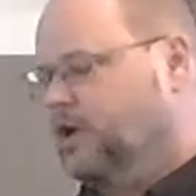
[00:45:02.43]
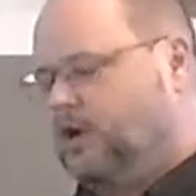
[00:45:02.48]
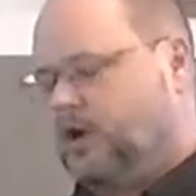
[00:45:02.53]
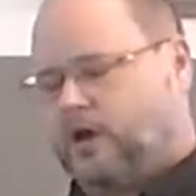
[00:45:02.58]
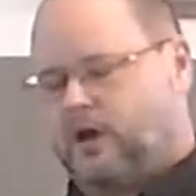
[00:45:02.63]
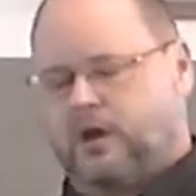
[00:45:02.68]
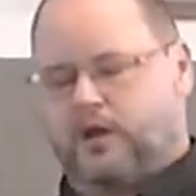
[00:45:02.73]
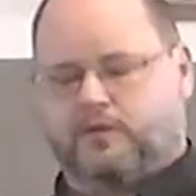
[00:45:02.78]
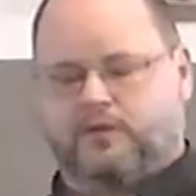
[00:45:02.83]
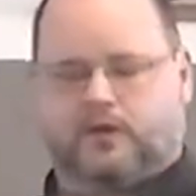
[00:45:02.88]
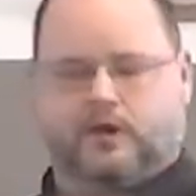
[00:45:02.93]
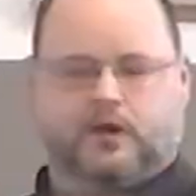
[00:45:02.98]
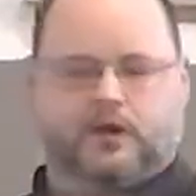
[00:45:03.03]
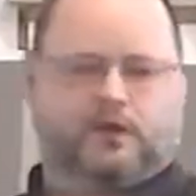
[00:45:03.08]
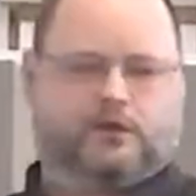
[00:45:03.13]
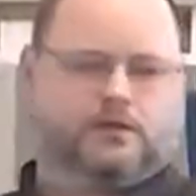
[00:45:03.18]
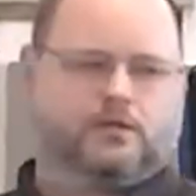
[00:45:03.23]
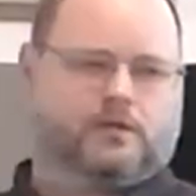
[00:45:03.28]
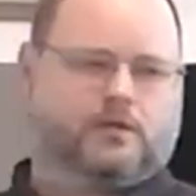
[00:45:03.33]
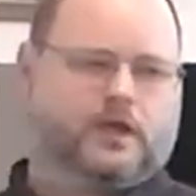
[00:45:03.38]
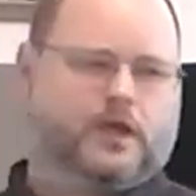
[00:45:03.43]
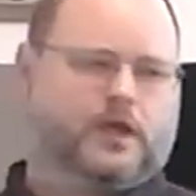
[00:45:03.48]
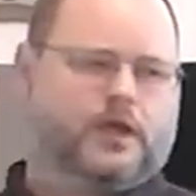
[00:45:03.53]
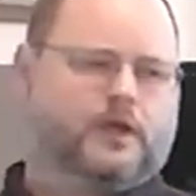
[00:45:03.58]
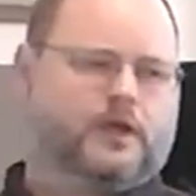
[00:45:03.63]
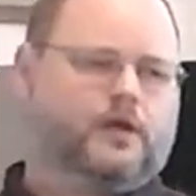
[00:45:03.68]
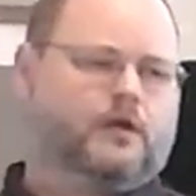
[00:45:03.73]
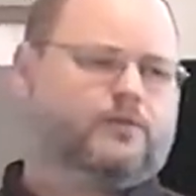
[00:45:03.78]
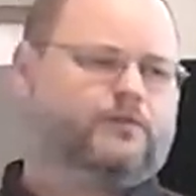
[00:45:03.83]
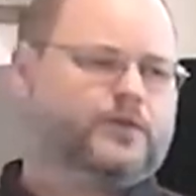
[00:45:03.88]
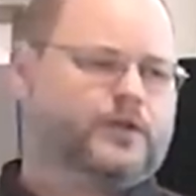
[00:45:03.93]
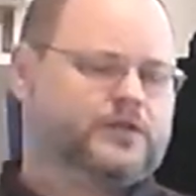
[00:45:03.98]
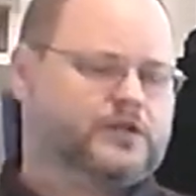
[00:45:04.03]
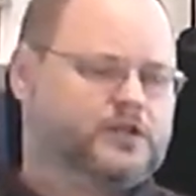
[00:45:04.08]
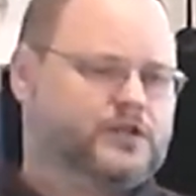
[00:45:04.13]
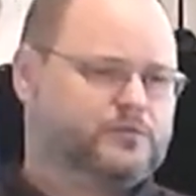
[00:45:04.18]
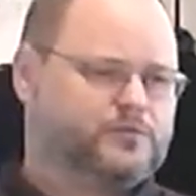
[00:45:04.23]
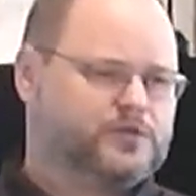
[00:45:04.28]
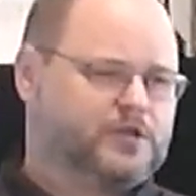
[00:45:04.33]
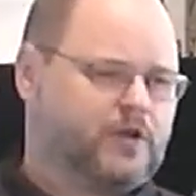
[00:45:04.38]
Uh, they they afflicted
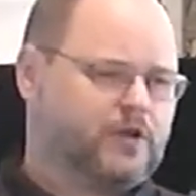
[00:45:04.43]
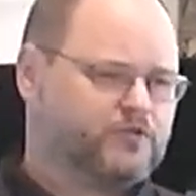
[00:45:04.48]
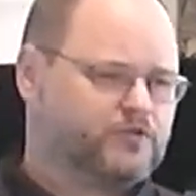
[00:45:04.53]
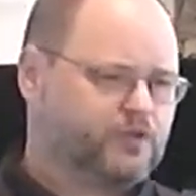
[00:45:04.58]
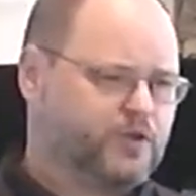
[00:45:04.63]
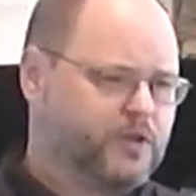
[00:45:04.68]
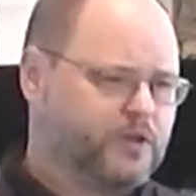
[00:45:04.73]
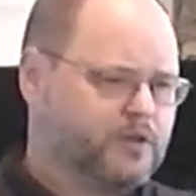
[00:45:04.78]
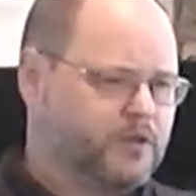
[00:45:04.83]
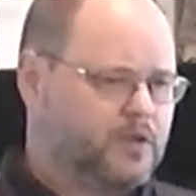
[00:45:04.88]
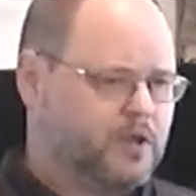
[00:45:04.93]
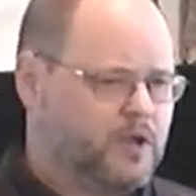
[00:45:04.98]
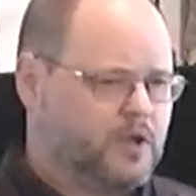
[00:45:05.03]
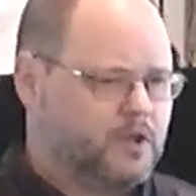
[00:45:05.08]
themselves with